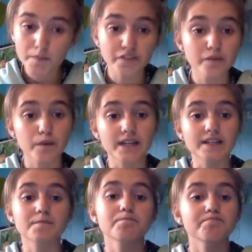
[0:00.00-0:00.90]
my friend
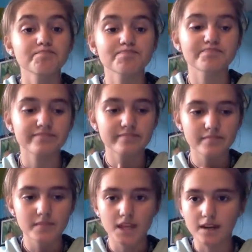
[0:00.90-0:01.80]
Bradley.
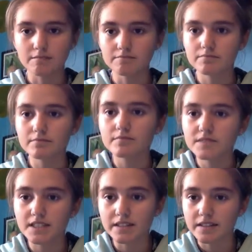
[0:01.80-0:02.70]
Yeah,
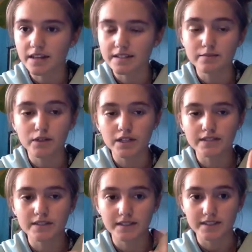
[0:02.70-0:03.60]
because I text him
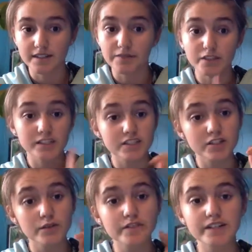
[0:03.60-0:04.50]
first,
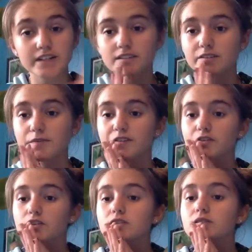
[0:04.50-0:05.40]
because no one ever texts me
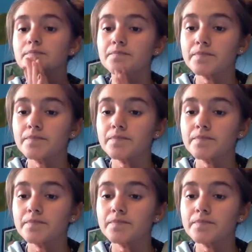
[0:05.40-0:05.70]
first.